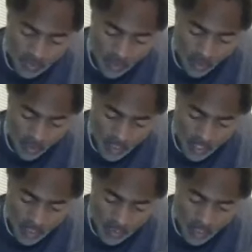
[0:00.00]

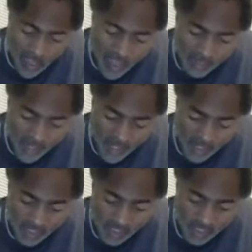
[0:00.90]
Okay, the
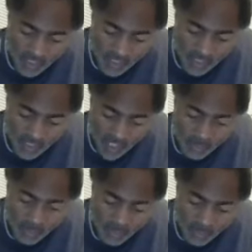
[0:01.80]
Hivites, Genesis
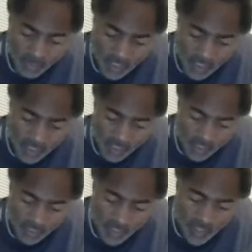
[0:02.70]
chapter 36
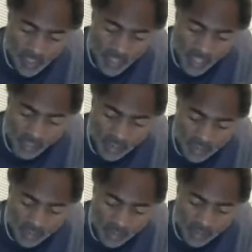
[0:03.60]
2, had
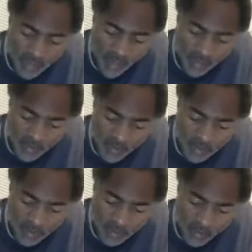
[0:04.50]
intermarried
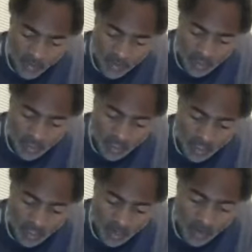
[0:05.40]
with the
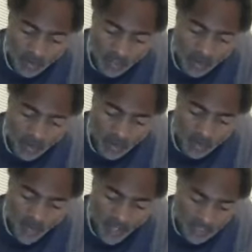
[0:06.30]
the
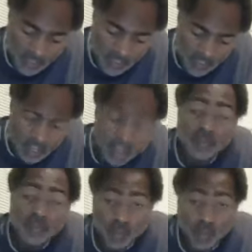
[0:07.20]
Horites.
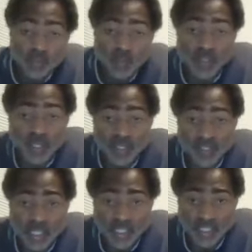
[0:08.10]
Those were the
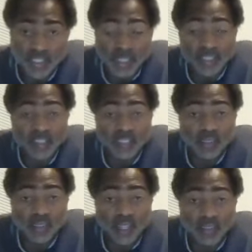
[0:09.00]
other nations, like the
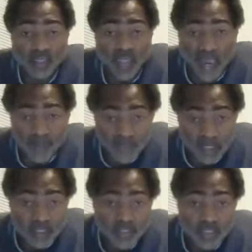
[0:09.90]
like the
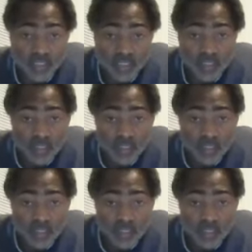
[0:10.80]
Africans and